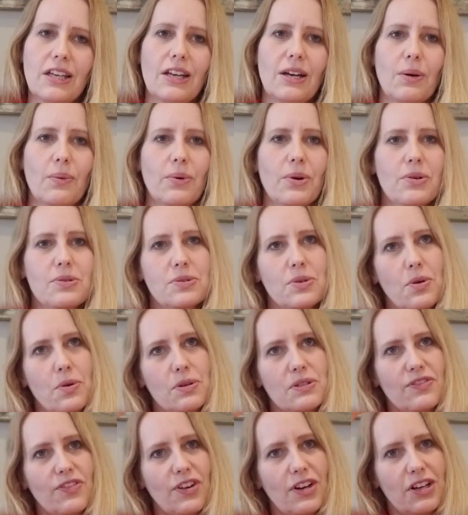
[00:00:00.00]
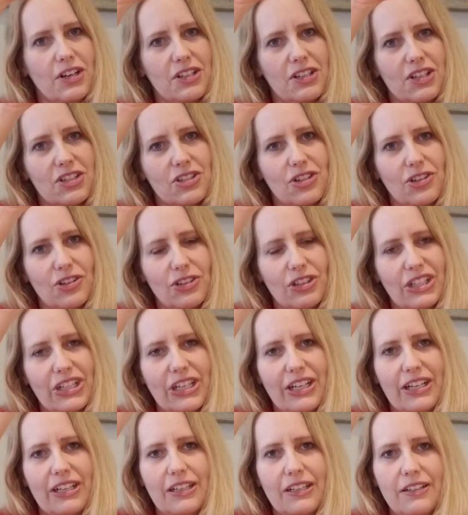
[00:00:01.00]
and a rose quartz for unconditional
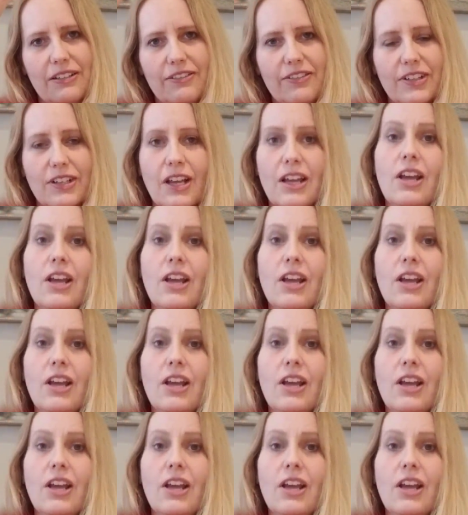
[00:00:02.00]
love, and